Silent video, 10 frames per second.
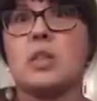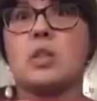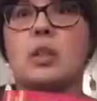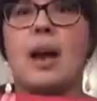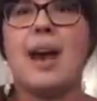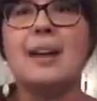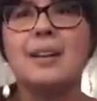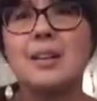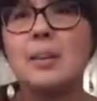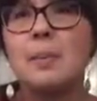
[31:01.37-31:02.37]
So to add in
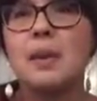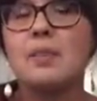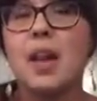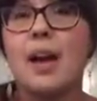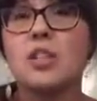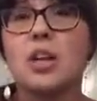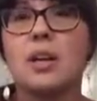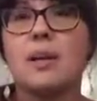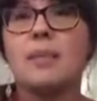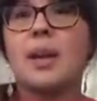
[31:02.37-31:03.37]
a little bit of
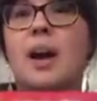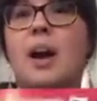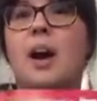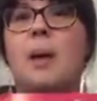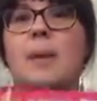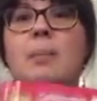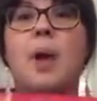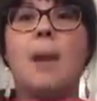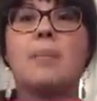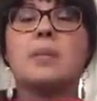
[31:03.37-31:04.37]
logic and
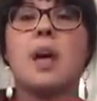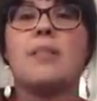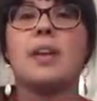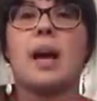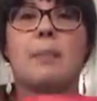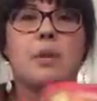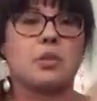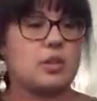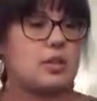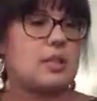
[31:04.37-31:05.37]
problem solving, I
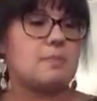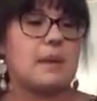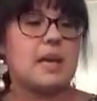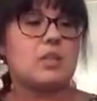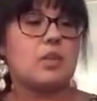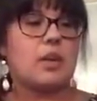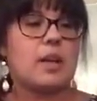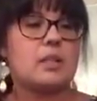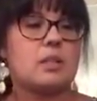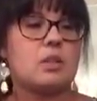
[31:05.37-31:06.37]
purchased this Maze
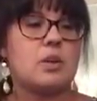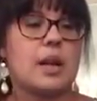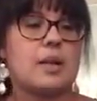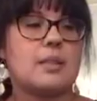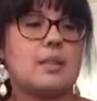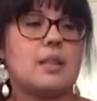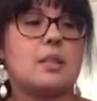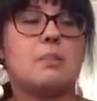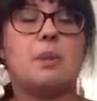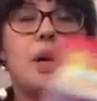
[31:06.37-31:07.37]
Craze United
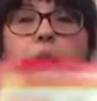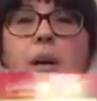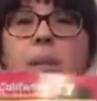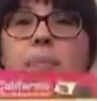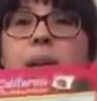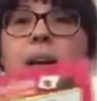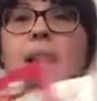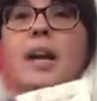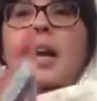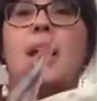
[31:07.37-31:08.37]
States book,
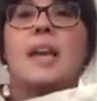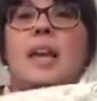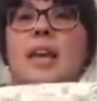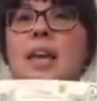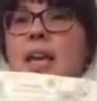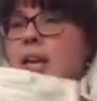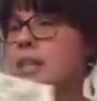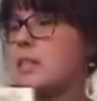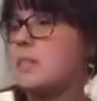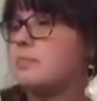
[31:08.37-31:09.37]

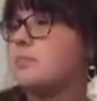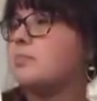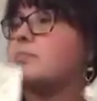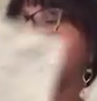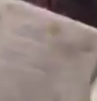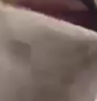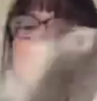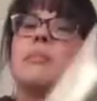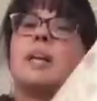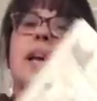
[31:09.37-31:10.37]
and
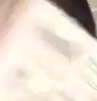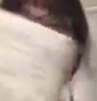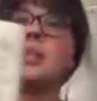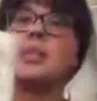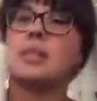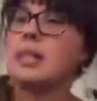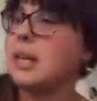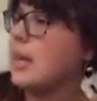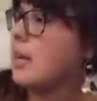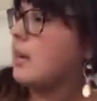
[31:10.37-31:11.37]
as you can
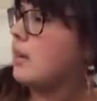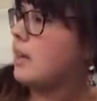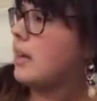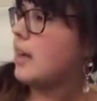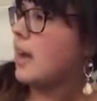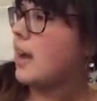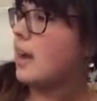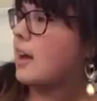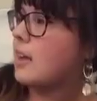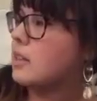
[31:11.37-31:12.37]
see, it
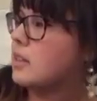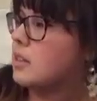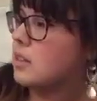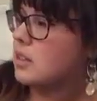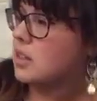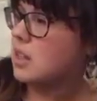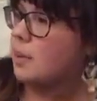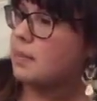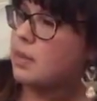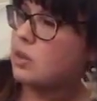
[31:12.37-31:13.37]
has
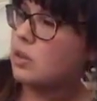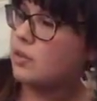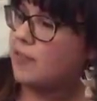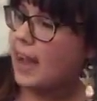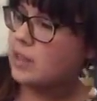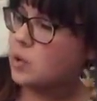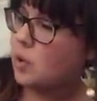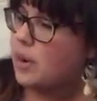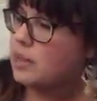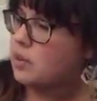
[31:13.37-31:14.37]
some little
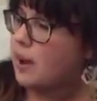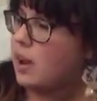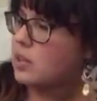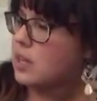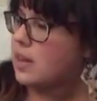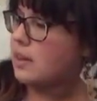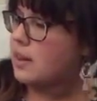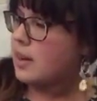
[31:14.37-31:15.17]
factoids around it,